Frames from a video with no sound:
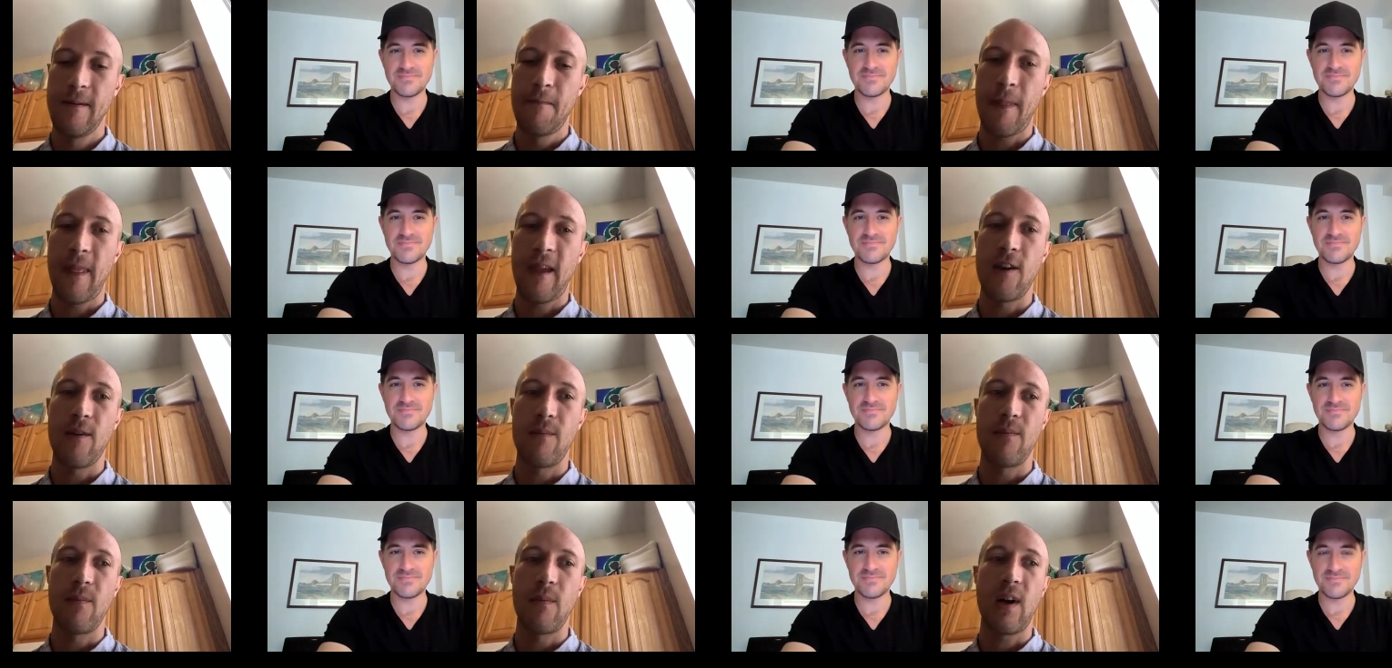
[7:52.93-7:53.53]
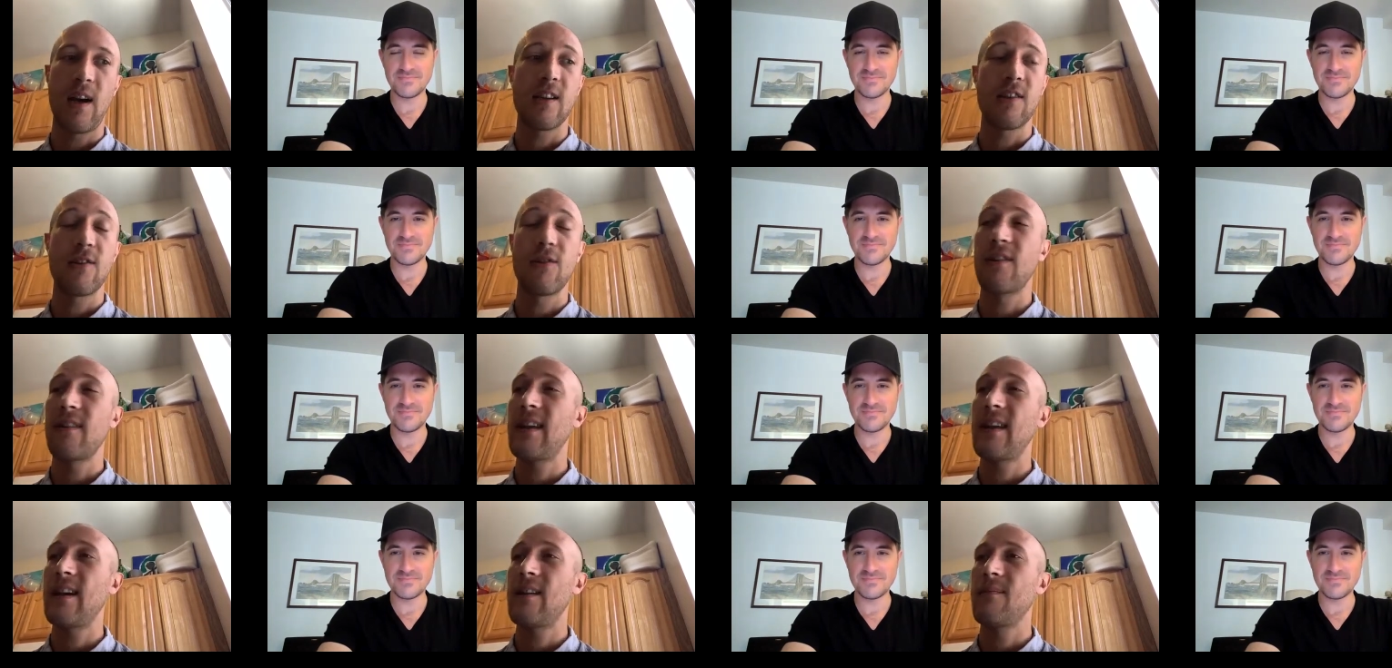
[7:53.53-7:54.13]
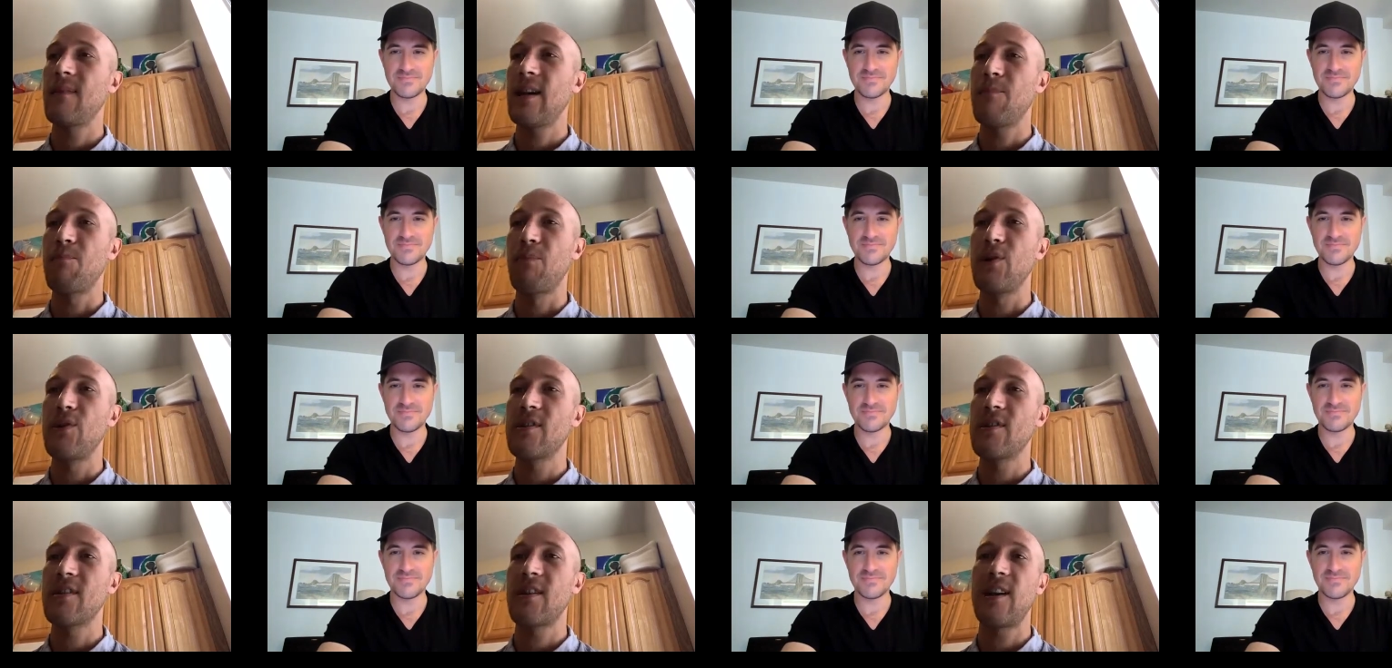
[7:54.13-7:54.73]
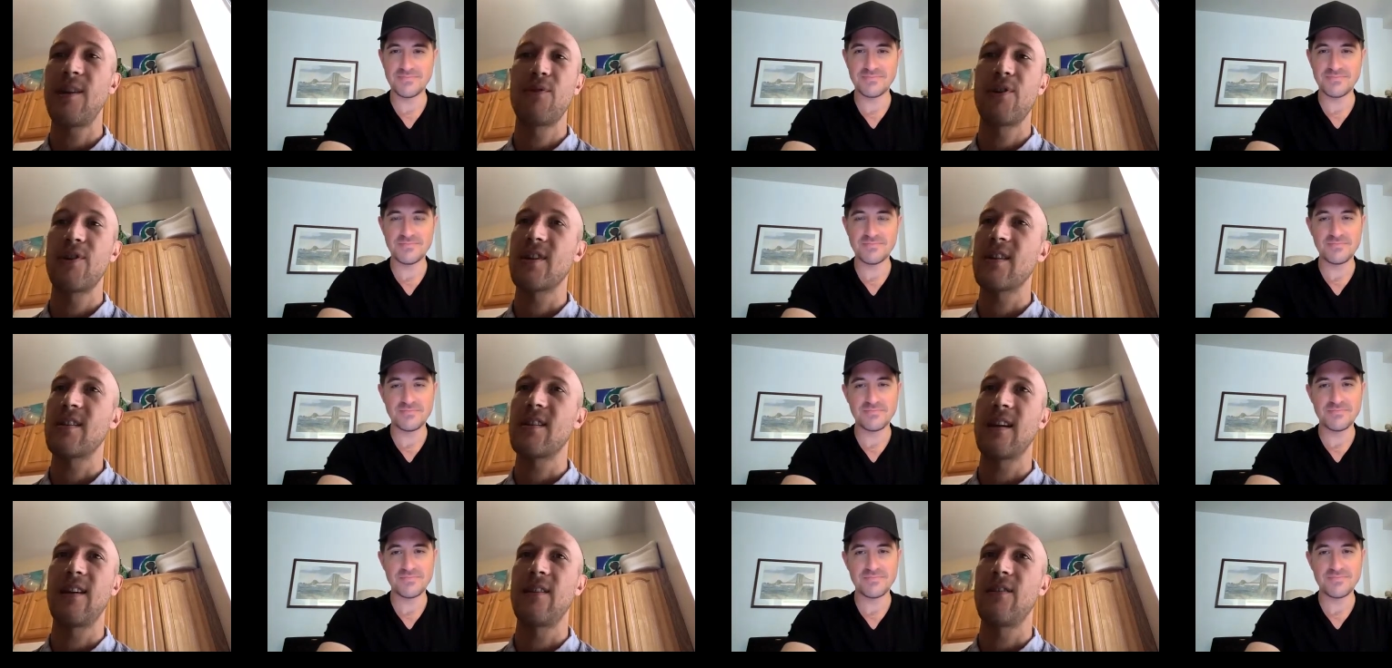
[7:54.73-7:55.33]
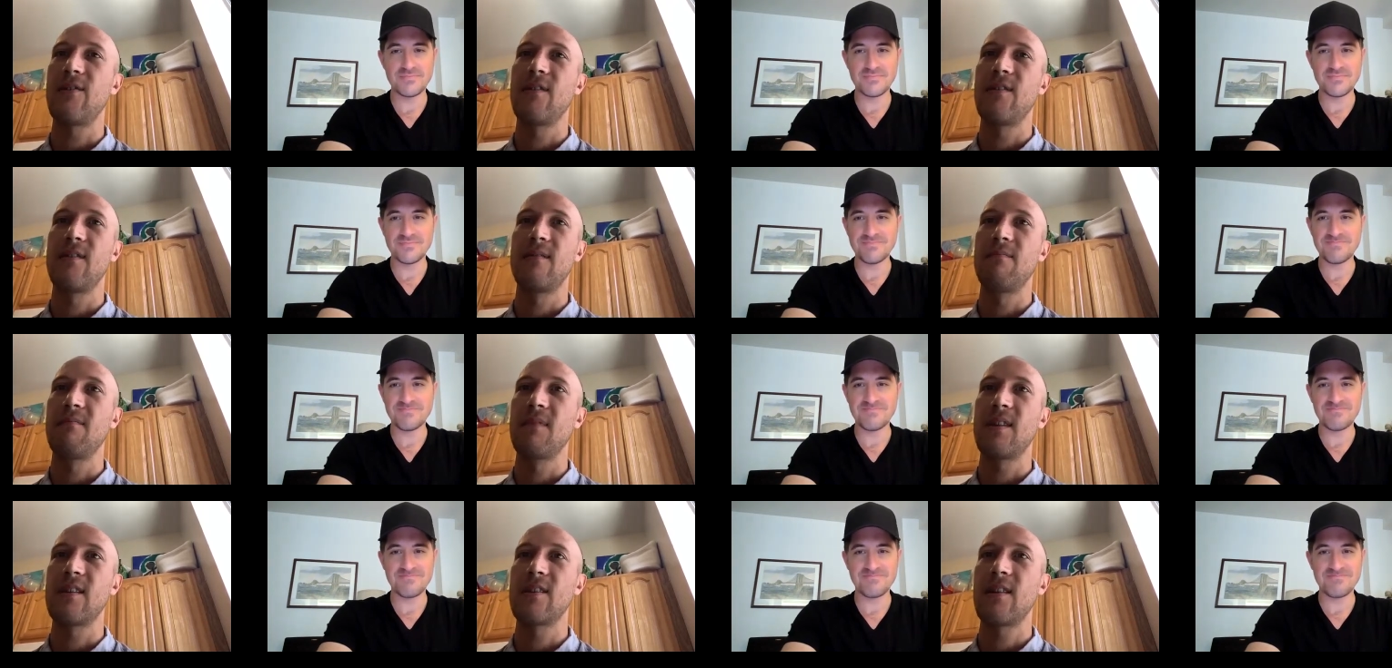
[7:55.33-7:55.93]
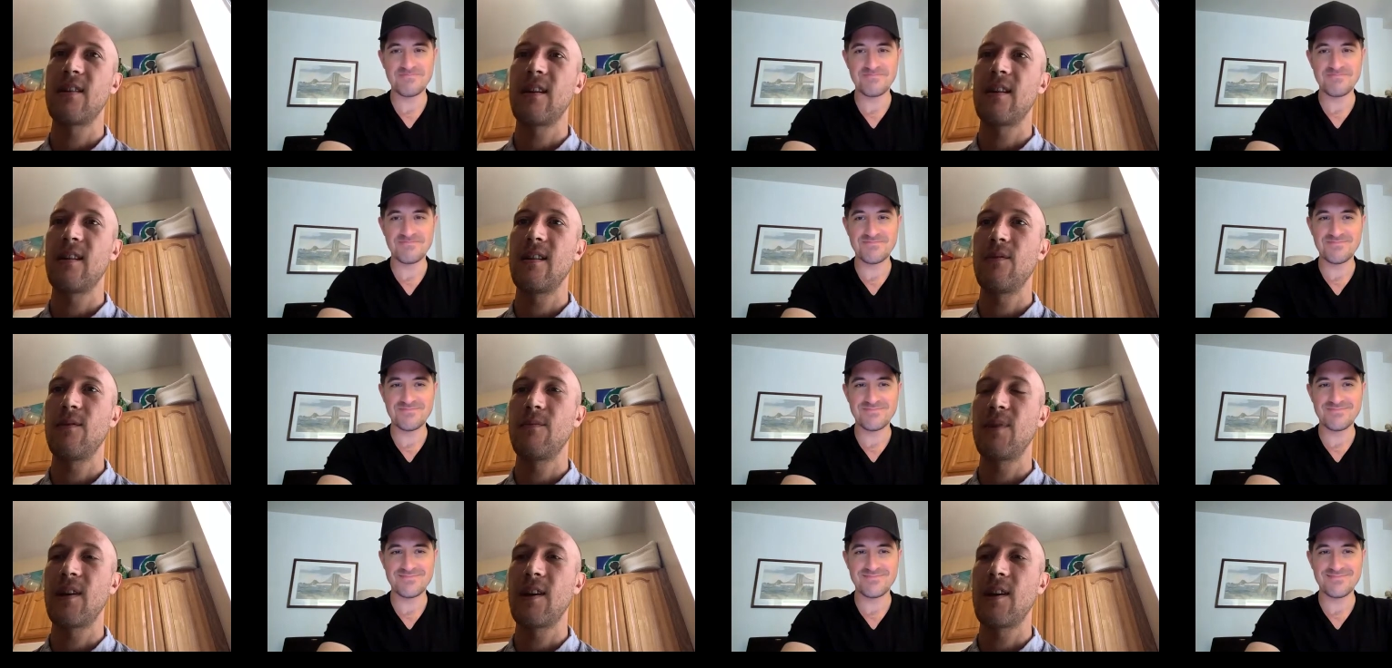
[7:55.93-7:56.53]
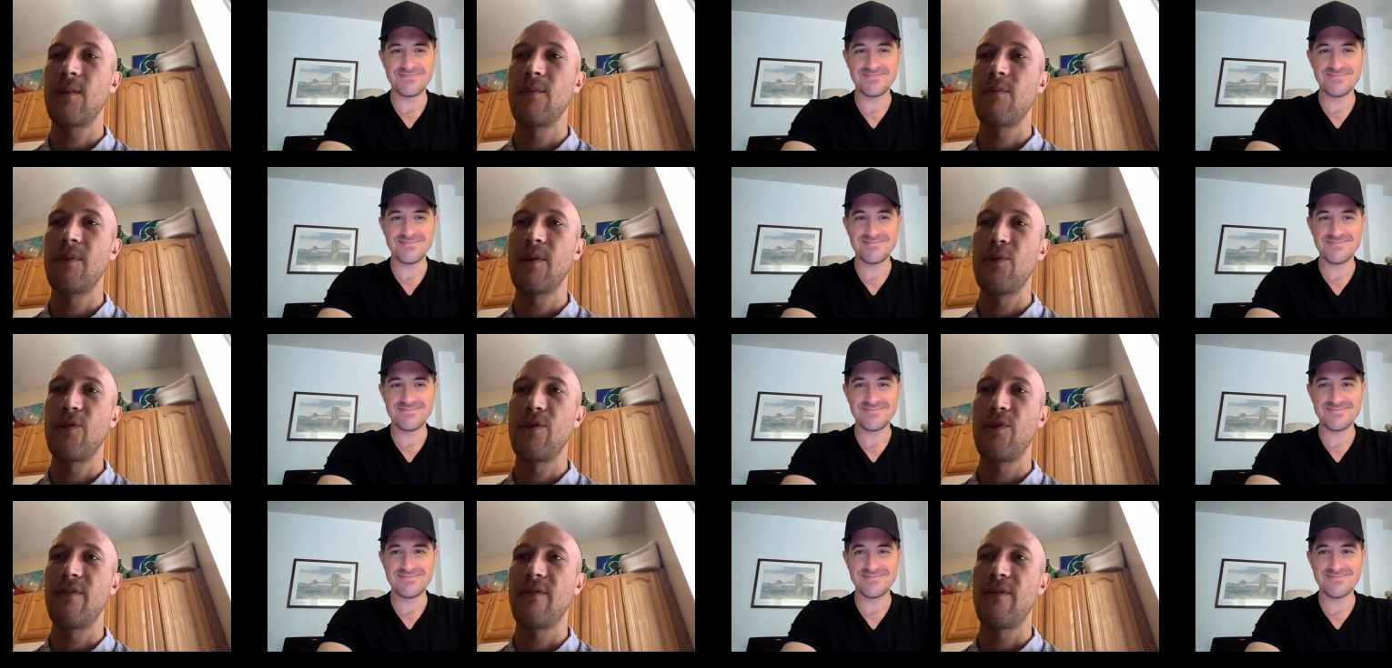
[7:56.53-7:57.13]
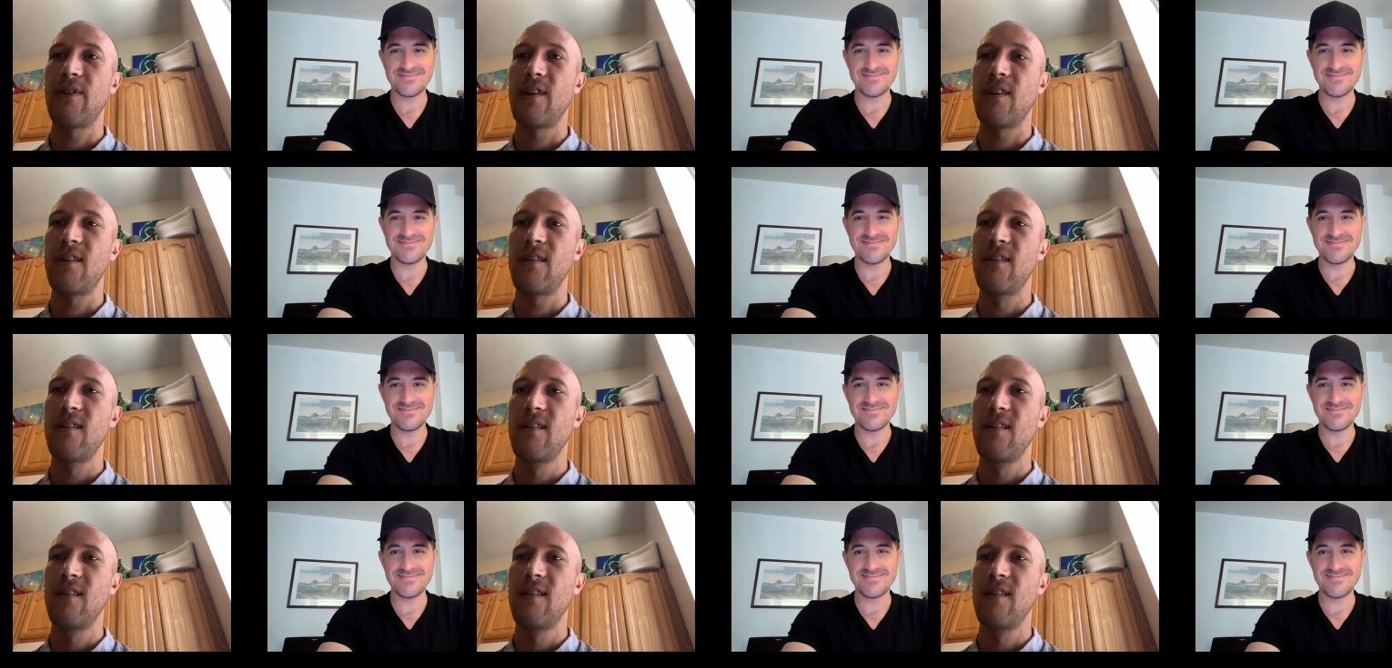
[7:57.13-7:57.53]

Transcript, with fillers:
Speaker 1: Um, I sort of got that, that blues side project together and decided it would become a bit more of a,